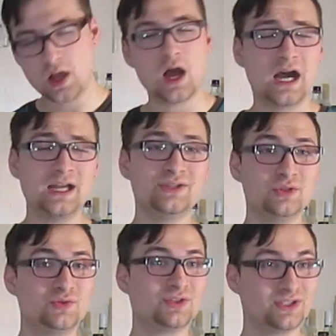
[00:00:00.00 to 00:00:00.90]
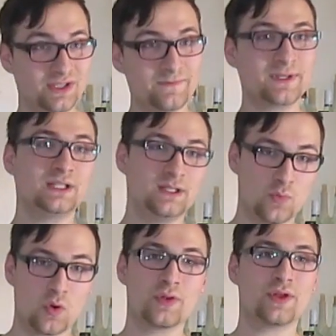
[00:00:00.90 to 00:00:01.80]
I use significantly
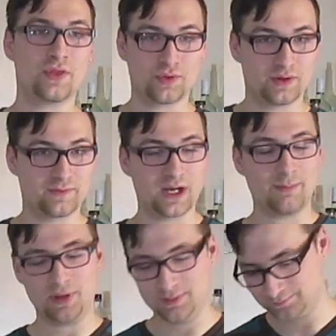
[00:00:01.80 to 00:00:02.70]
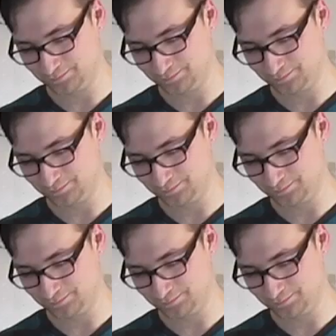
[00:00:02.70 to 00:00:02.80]
more than 1/3 of a cup.